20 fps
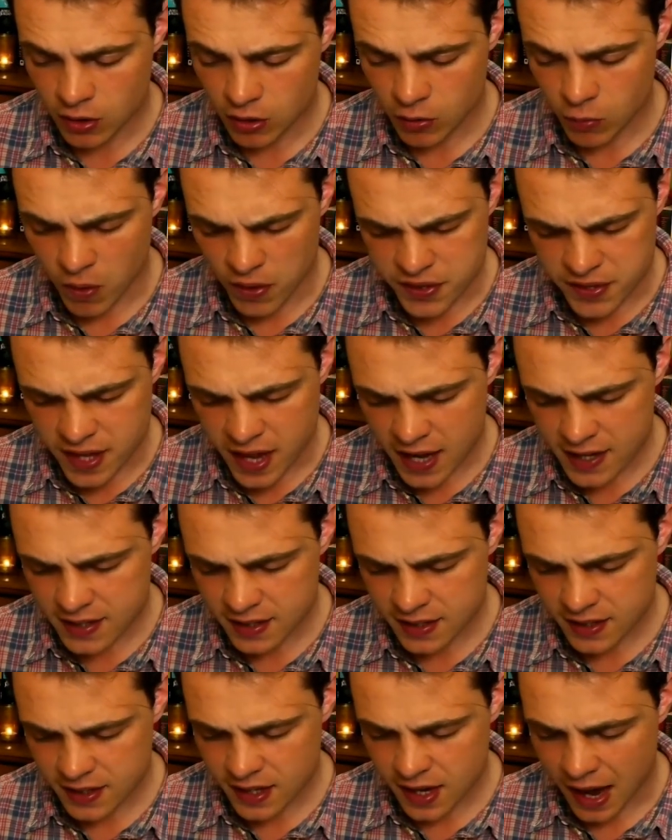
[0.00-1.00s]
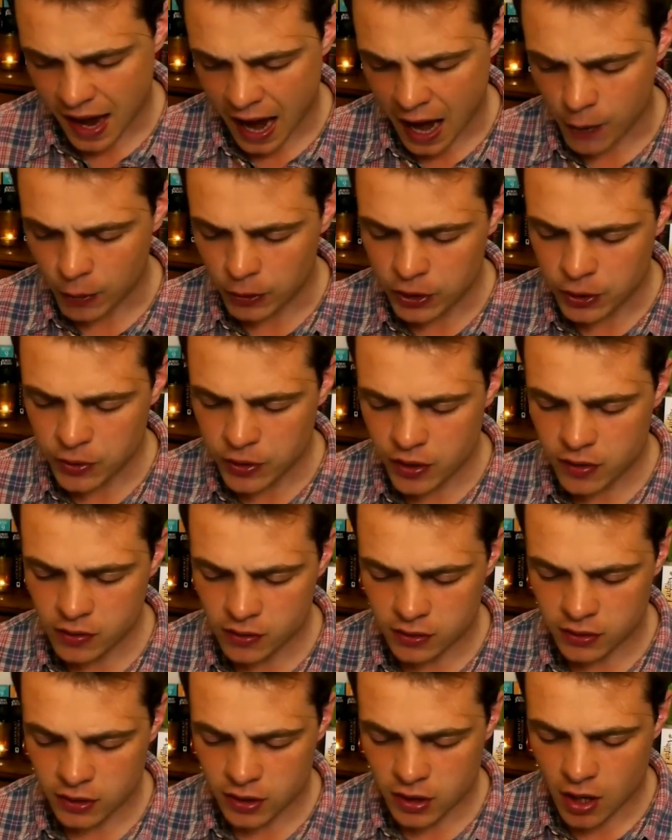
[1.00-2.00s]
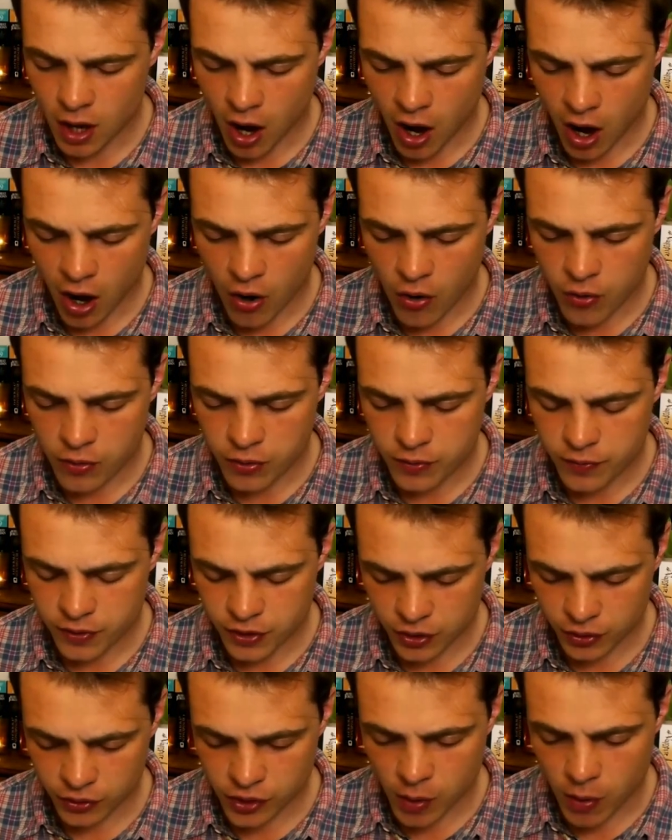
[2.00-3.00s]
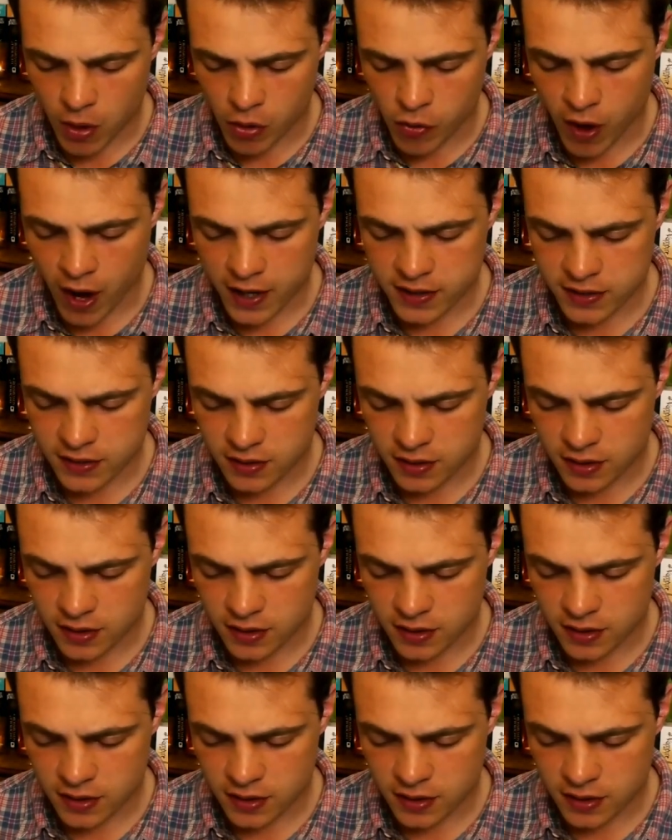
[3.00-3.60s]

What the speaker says: What's that? How will you know? Oh, you'll know all right.